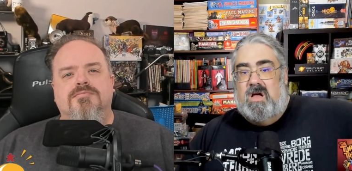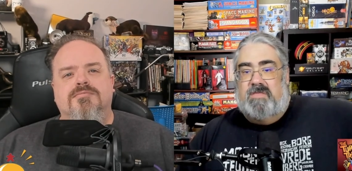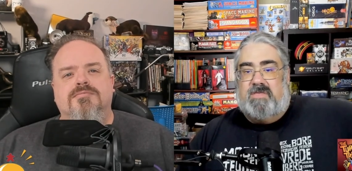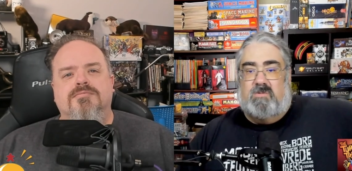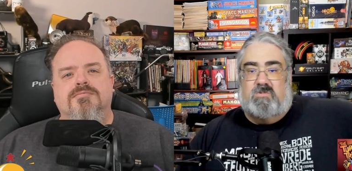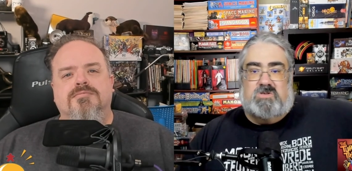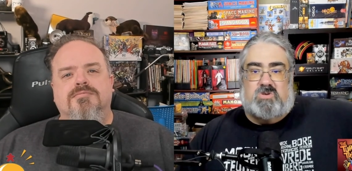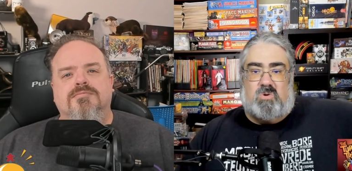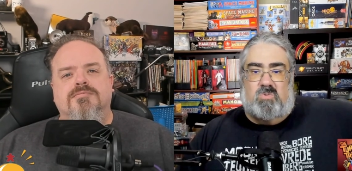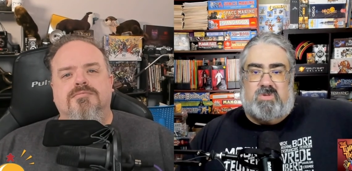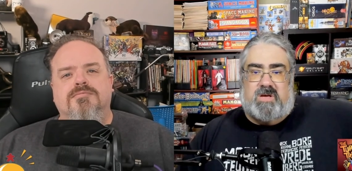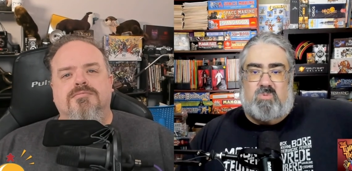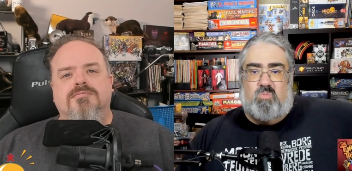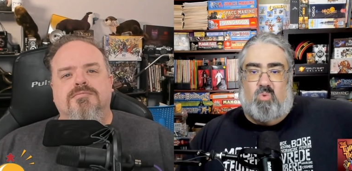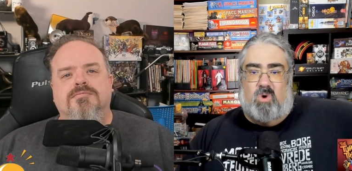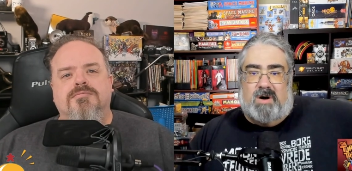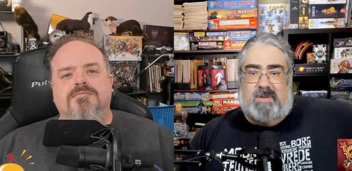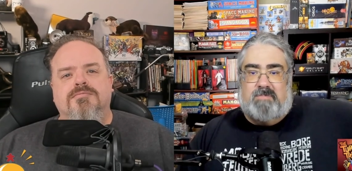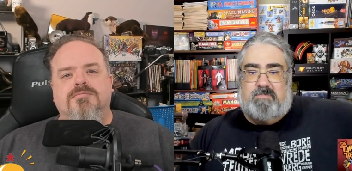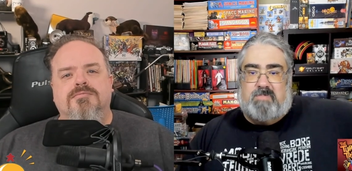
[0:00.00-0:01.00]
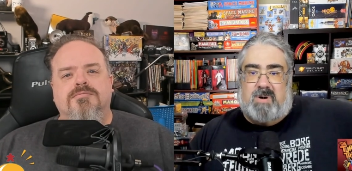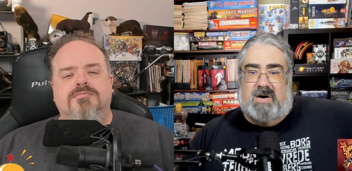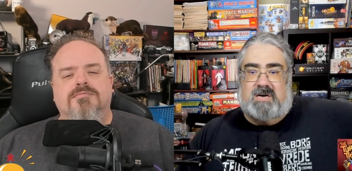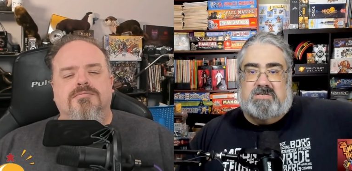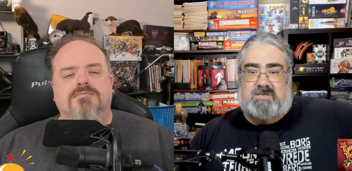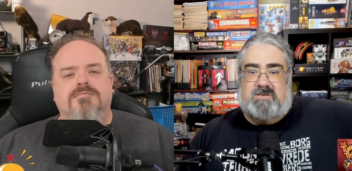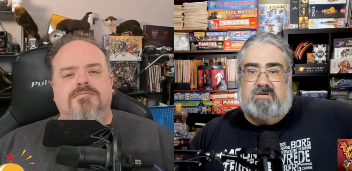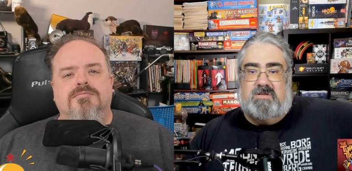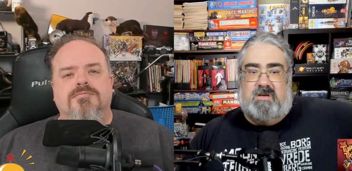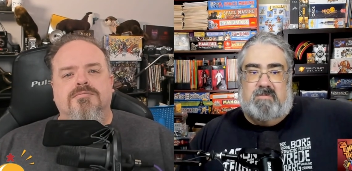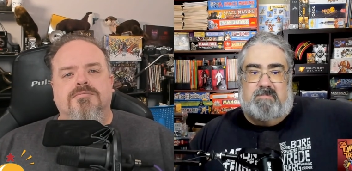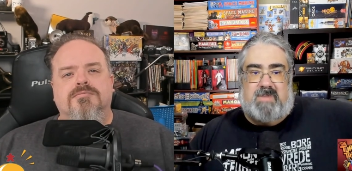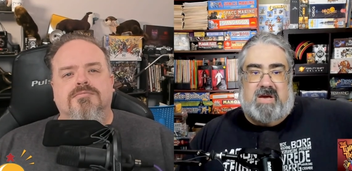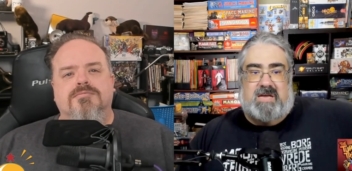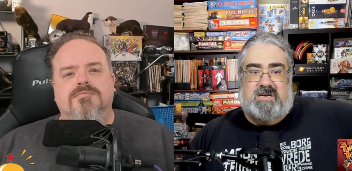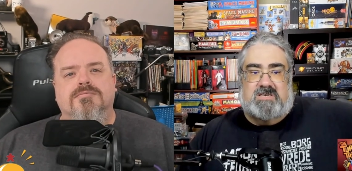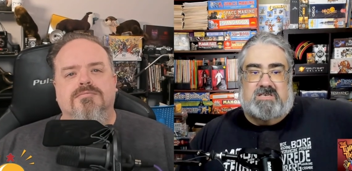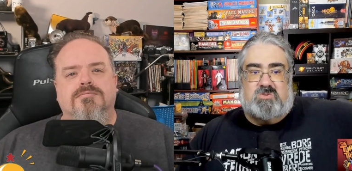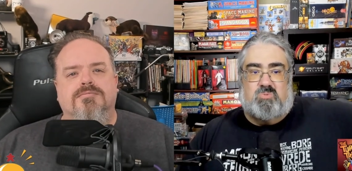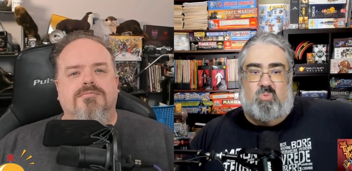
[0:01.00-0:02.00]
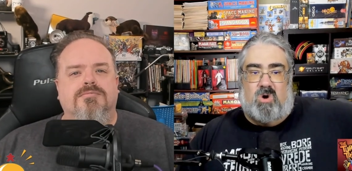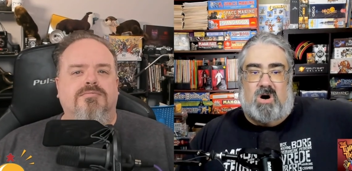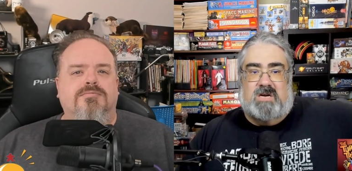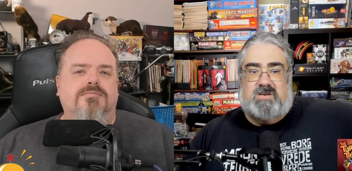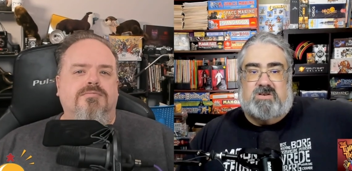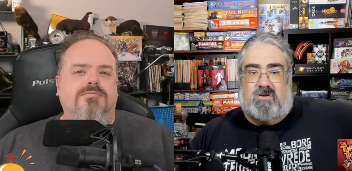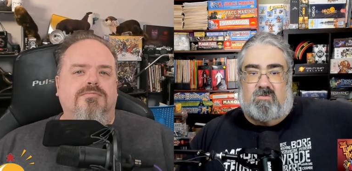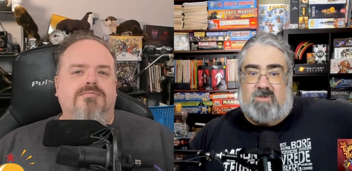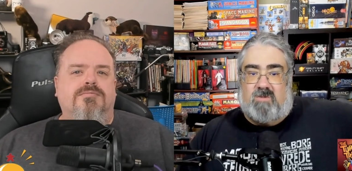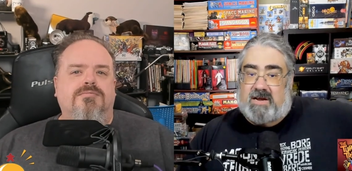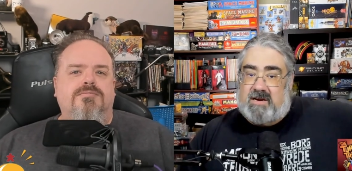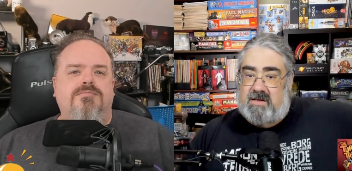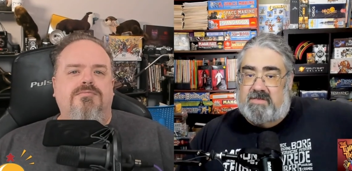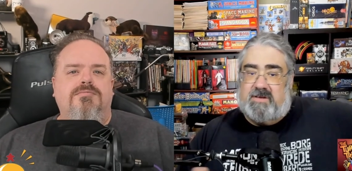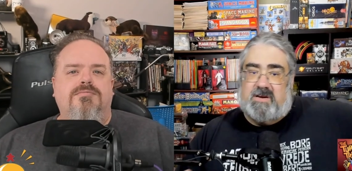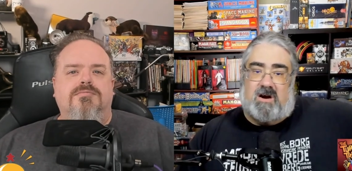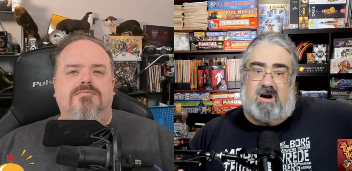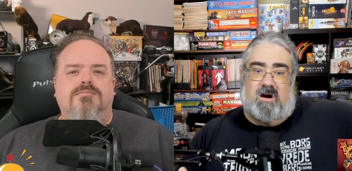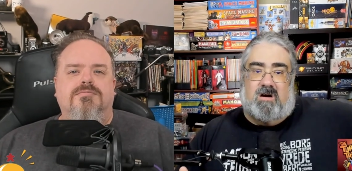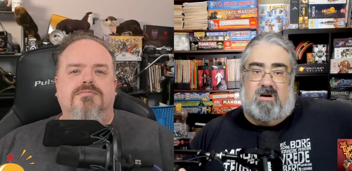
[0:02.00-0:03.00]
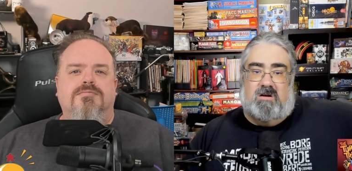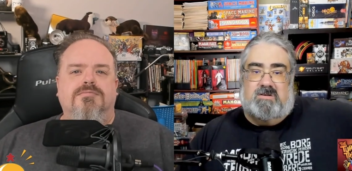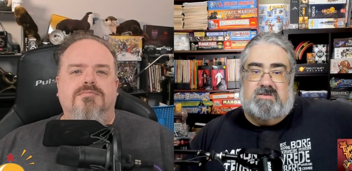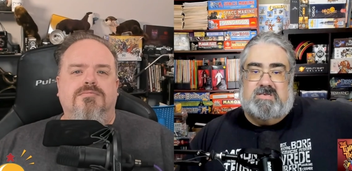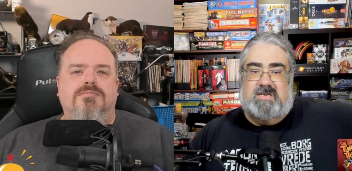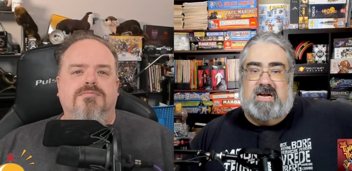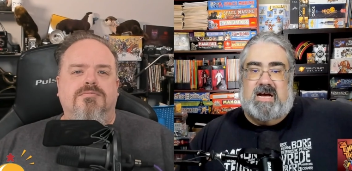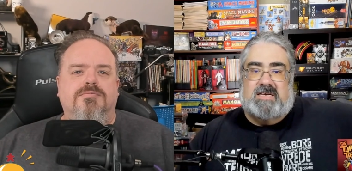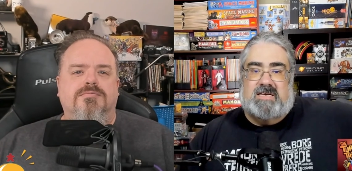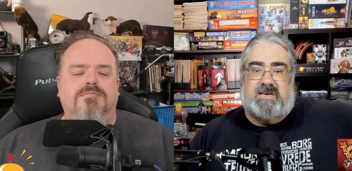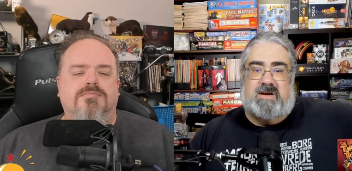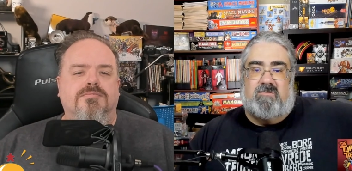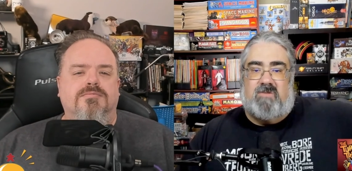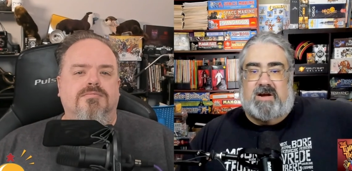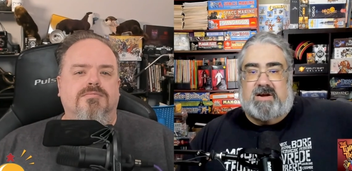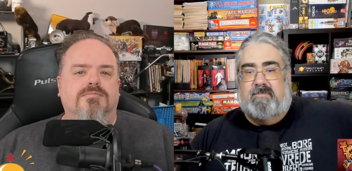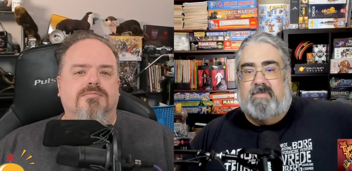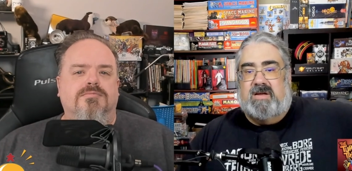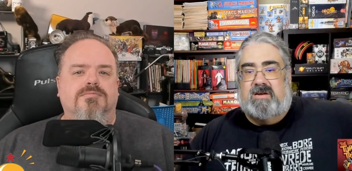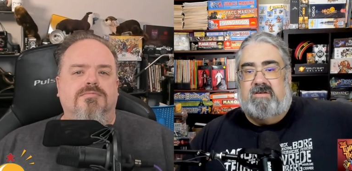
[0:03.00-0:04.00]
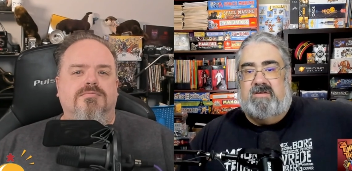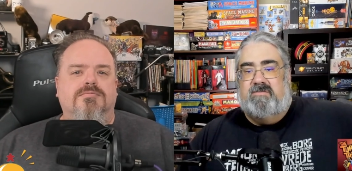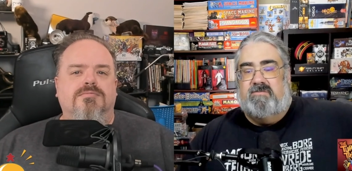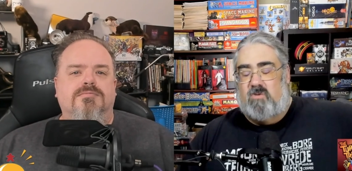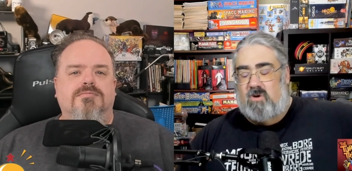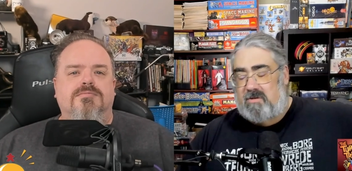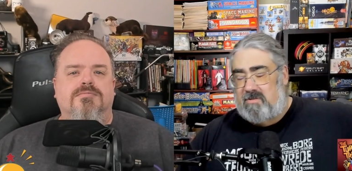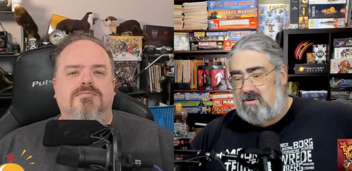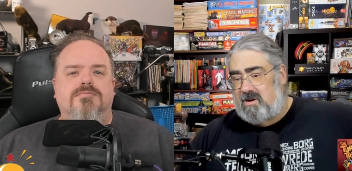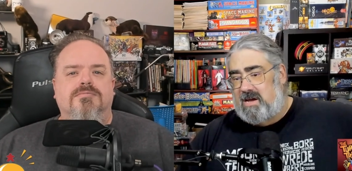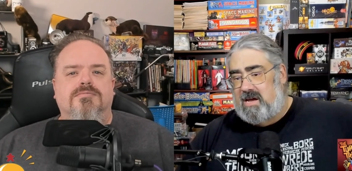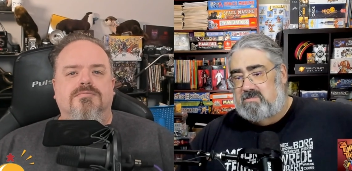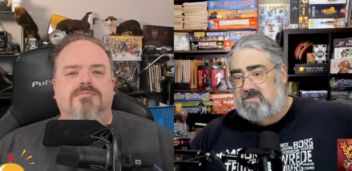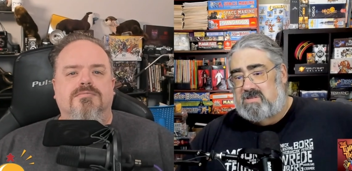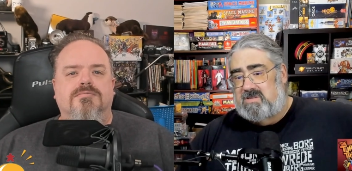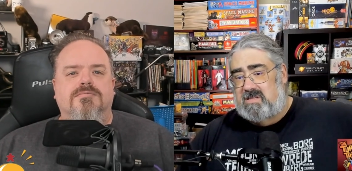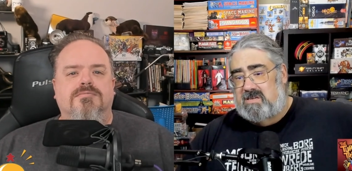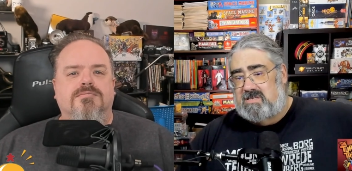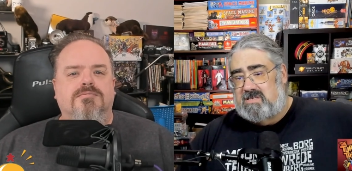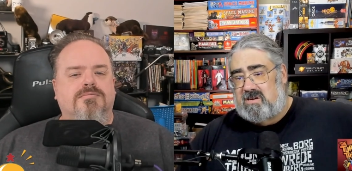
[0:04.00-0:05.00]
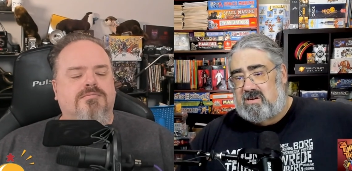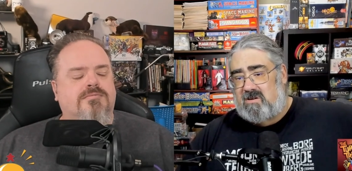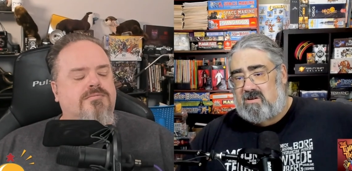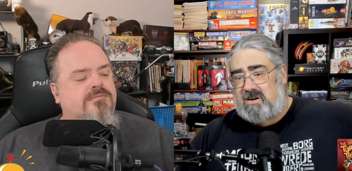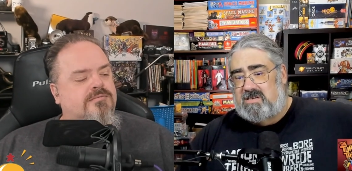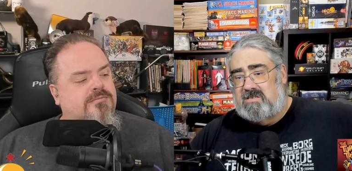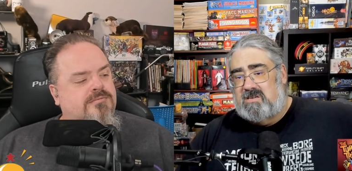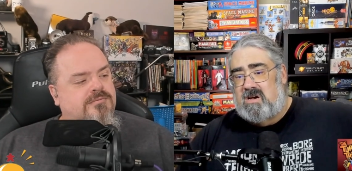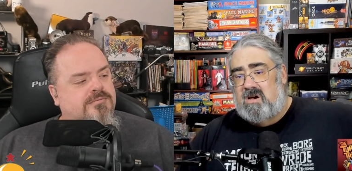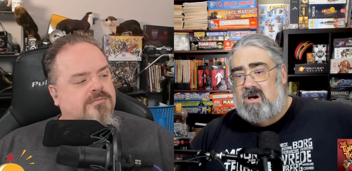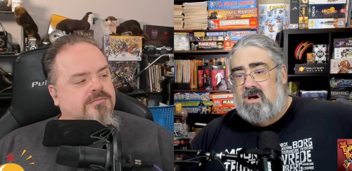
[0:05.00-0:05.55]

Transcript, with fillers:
Speaker 1: There was only one puzzle that made us want to write on the cards, and as I recommended for other games in the series,